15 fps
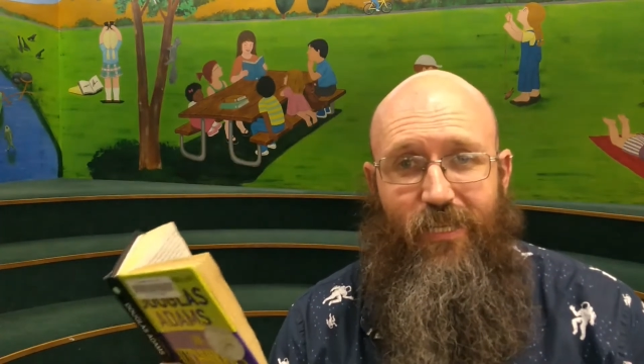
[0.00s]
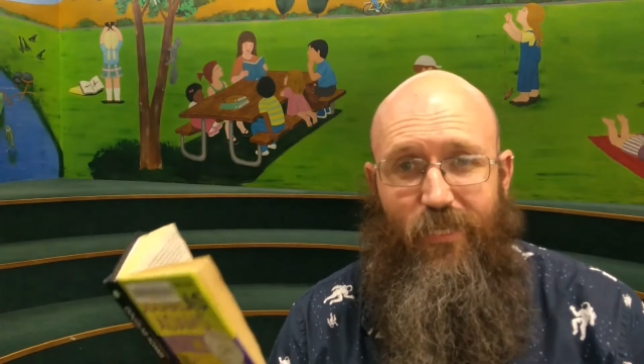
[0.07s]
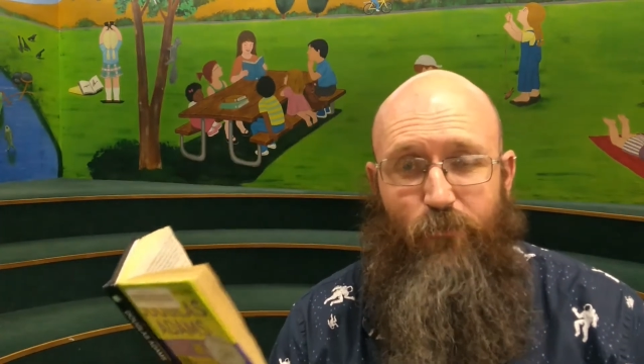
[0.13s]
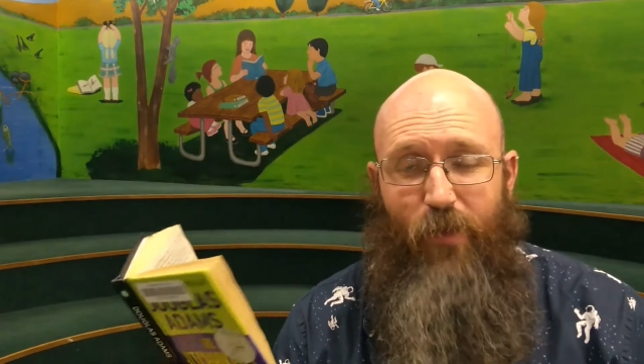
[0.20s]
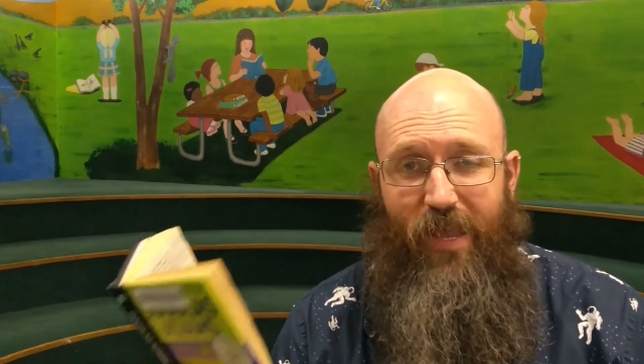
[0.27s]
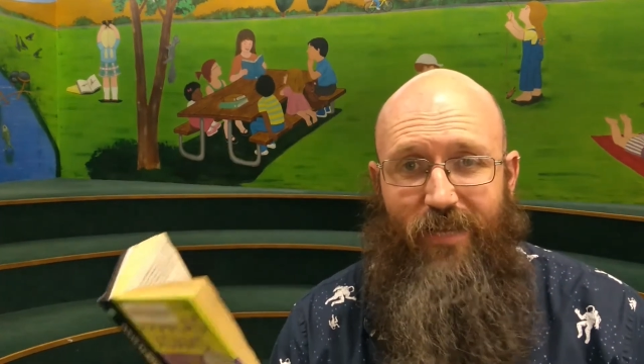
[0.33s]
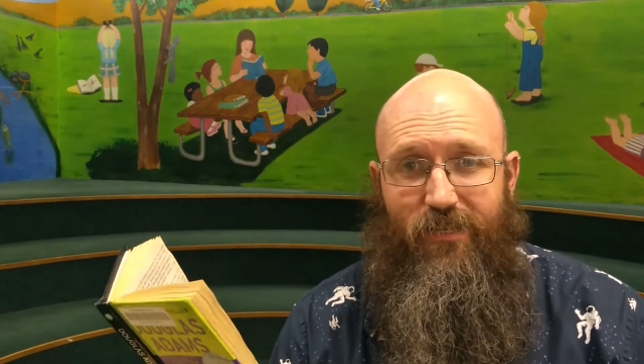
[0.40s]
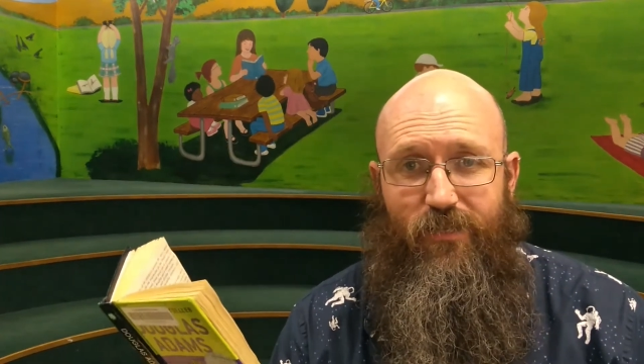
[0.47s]
to
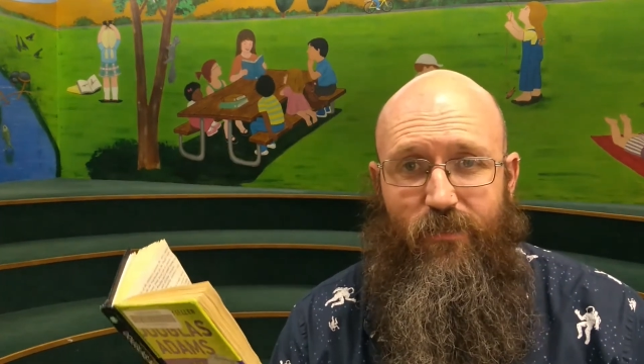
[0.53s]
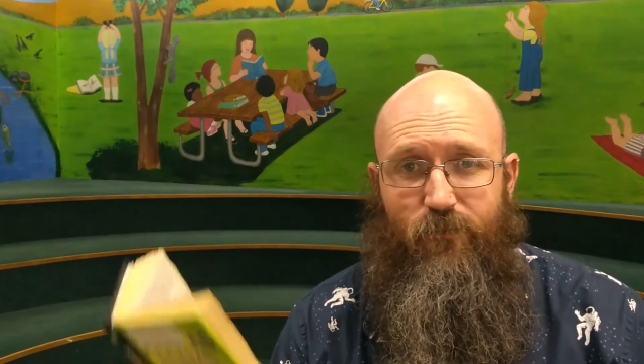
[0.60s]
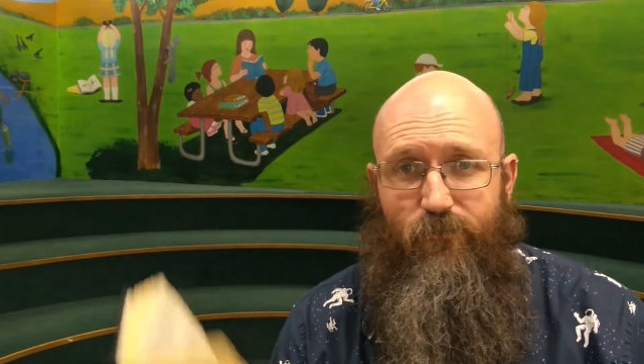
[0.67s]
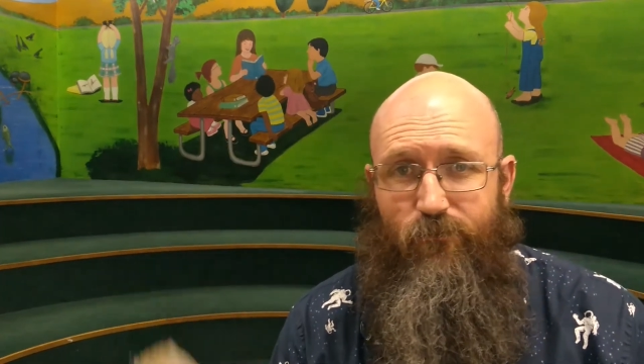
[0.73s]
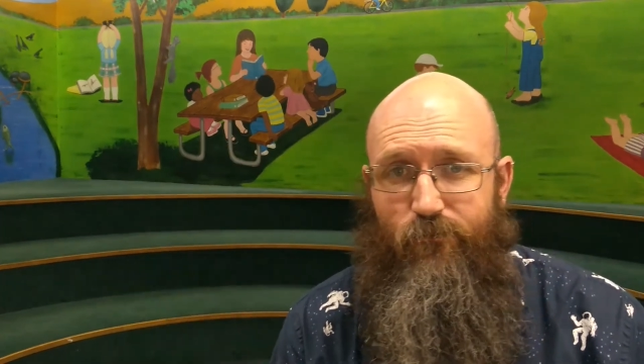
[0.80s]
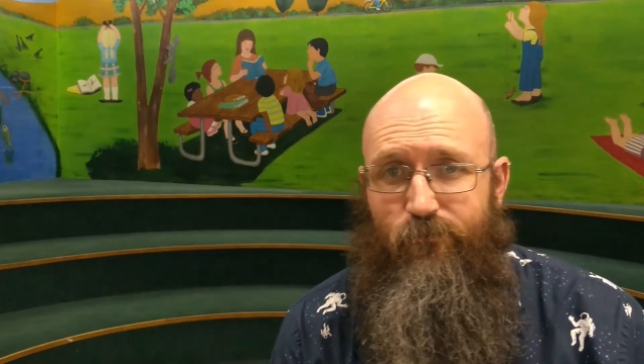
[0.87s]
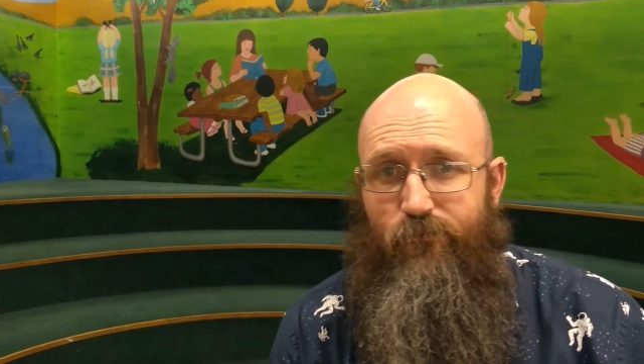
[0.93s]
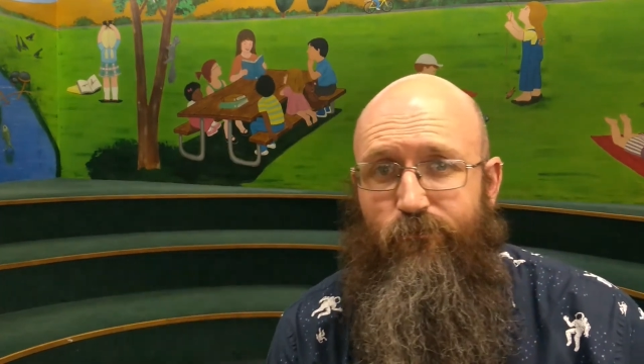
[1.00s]
space.
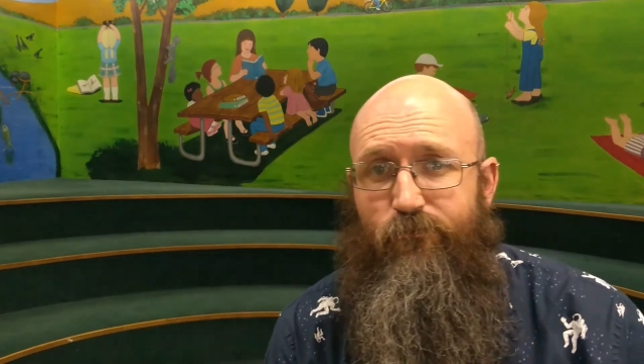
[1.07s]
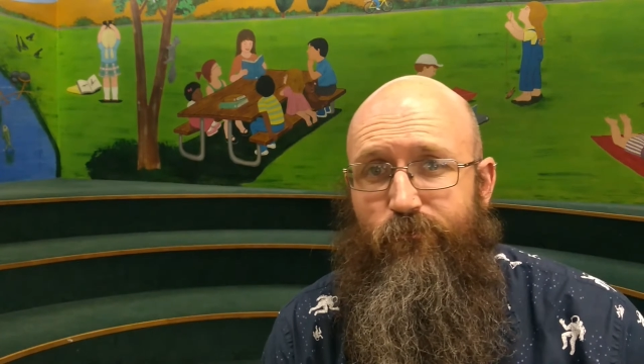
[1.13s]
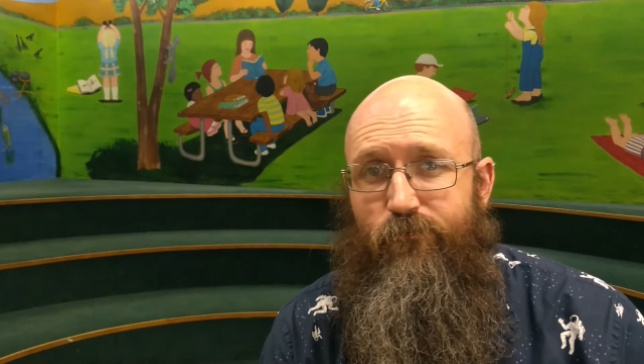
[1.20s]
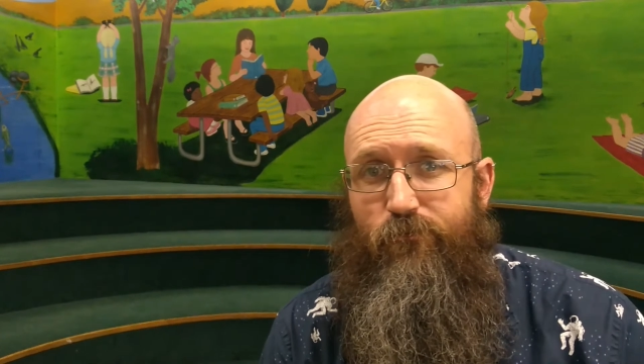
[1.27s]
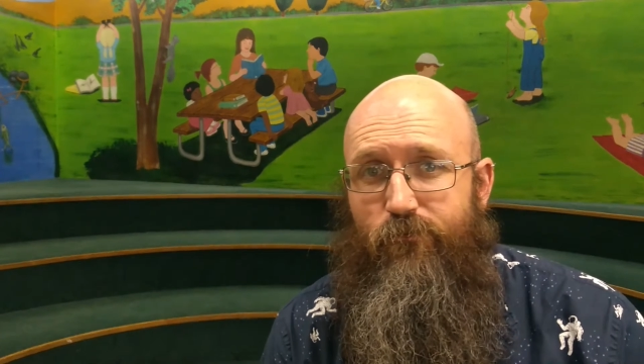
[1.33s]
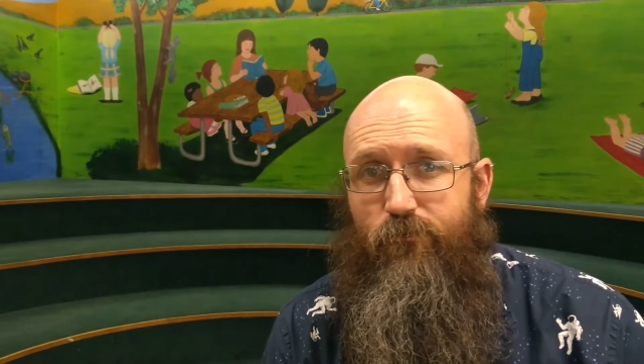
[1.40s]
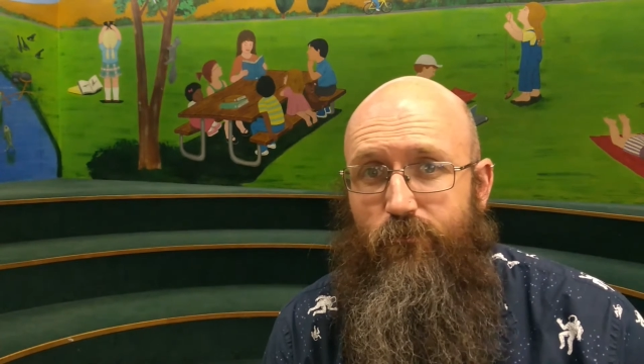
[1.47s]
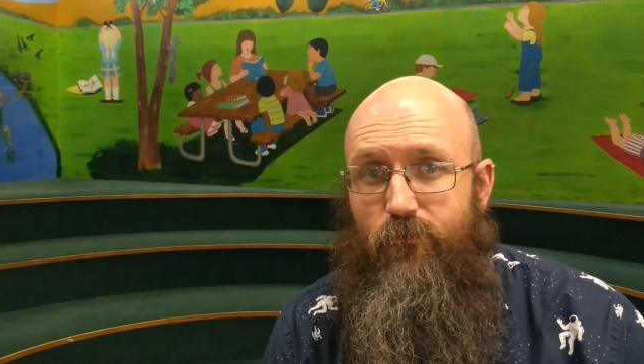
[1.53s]

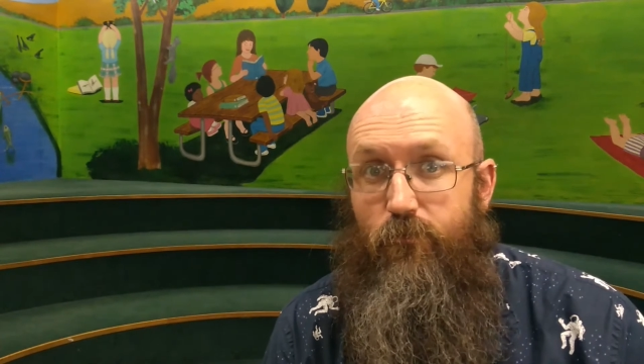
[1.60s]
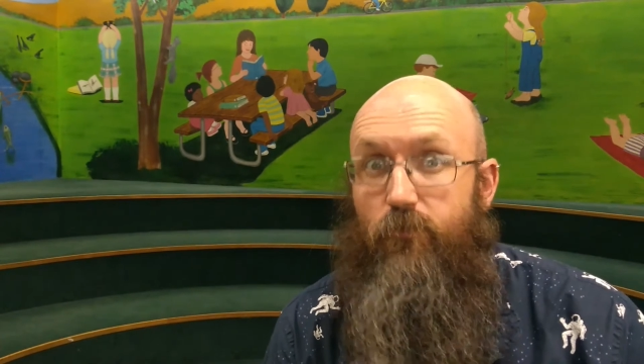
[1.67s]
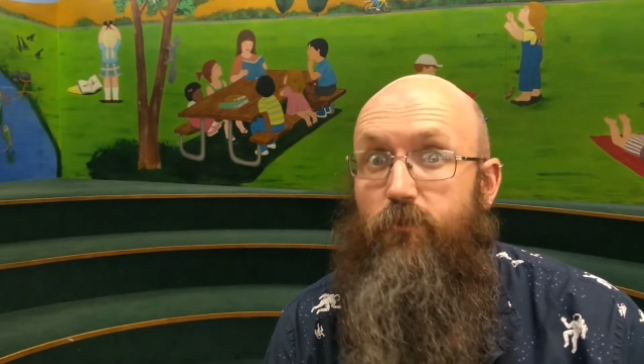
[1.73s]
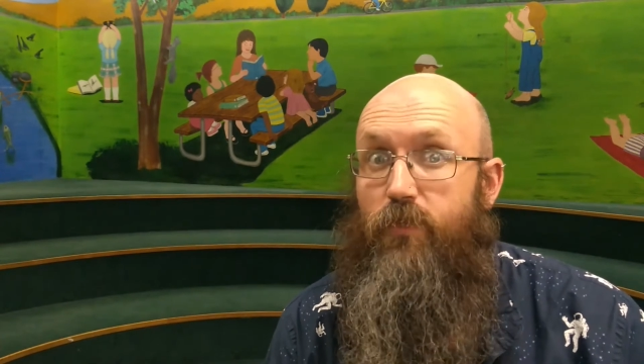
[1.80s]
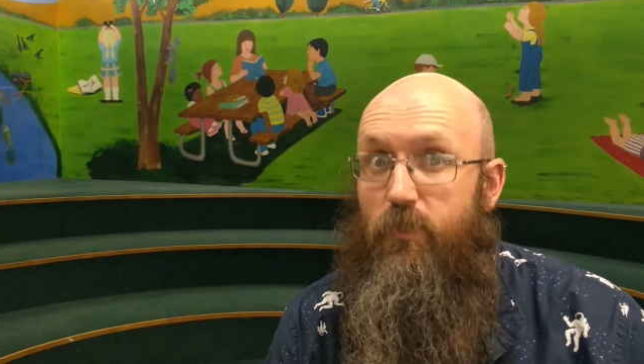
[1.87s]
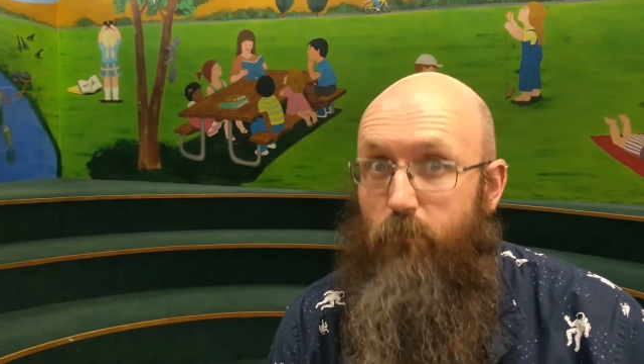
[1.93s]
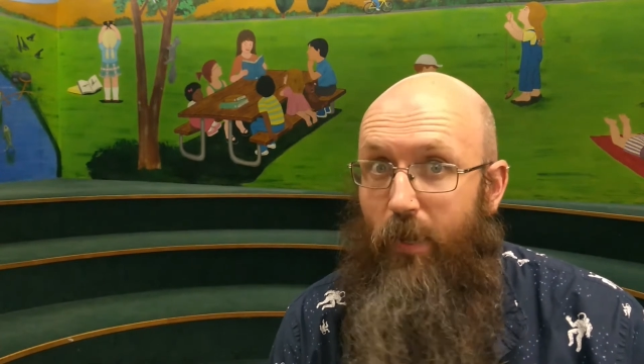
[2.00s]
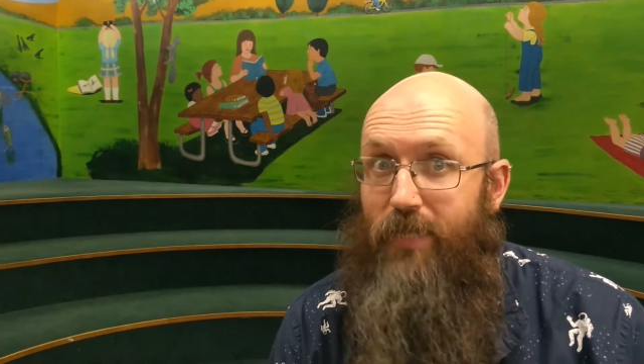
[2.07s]

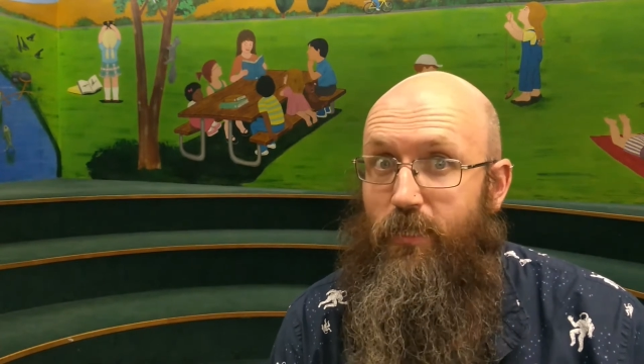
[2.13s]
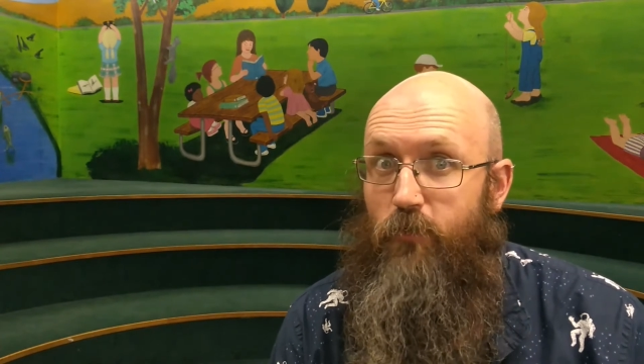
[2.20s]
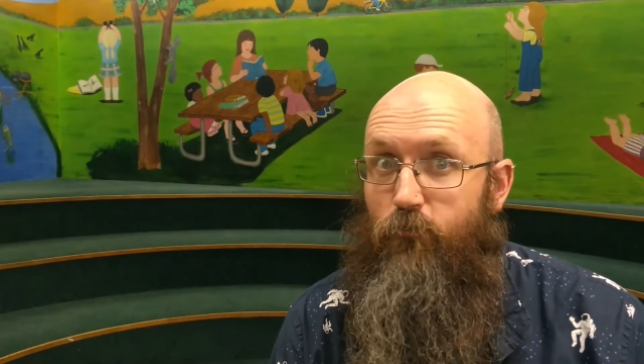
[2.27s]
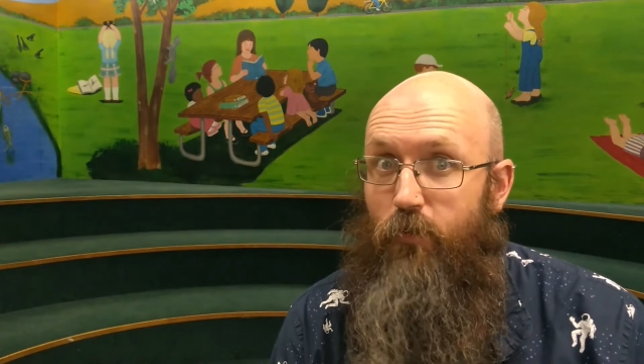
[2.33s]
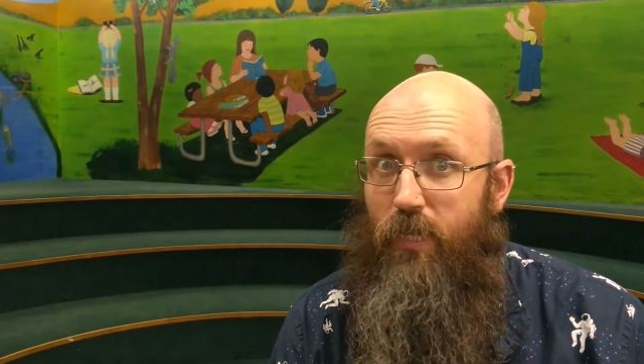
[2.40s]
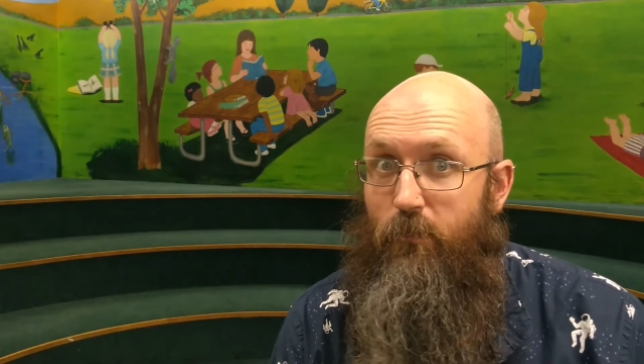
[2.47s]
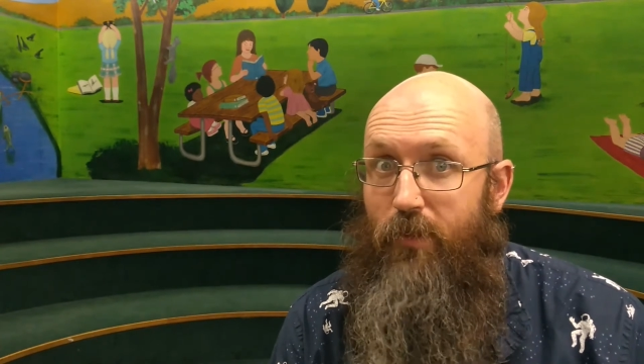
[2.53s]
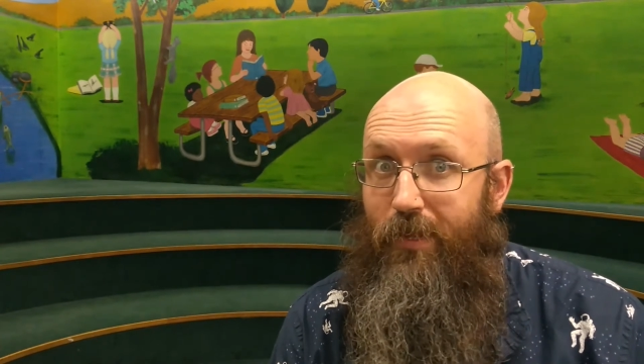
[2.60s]
Space is
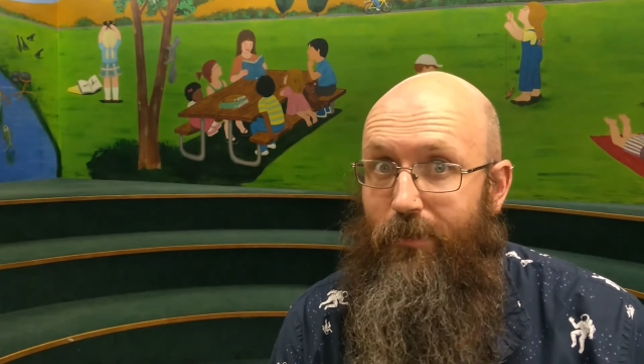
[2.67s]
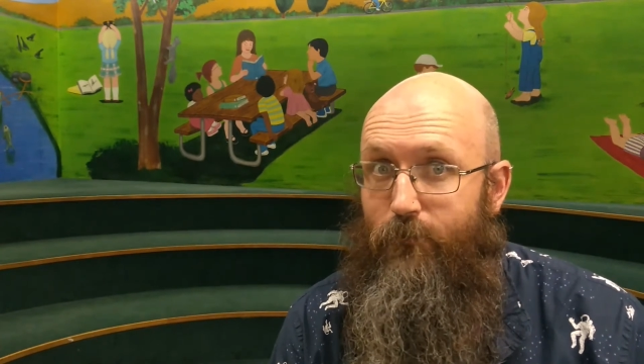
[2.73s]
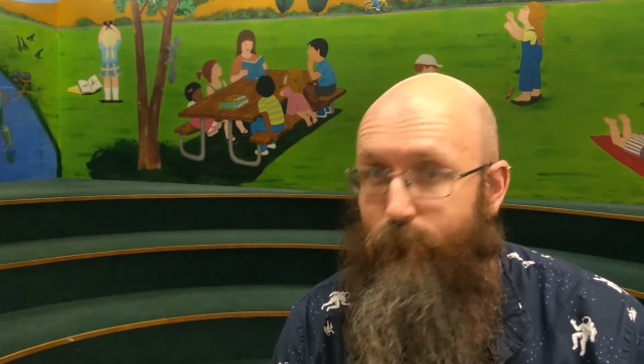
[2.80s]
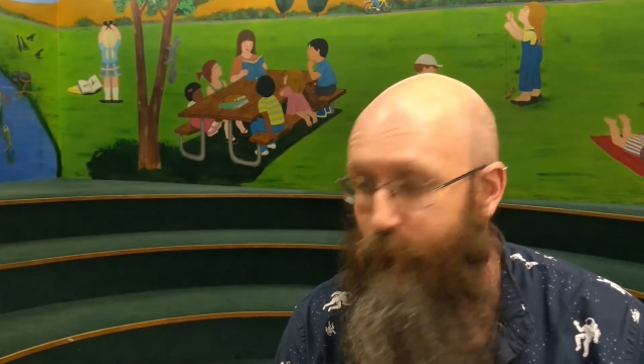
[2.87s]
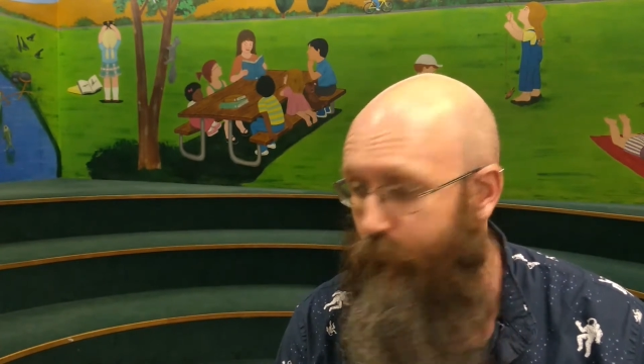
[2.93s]
really big.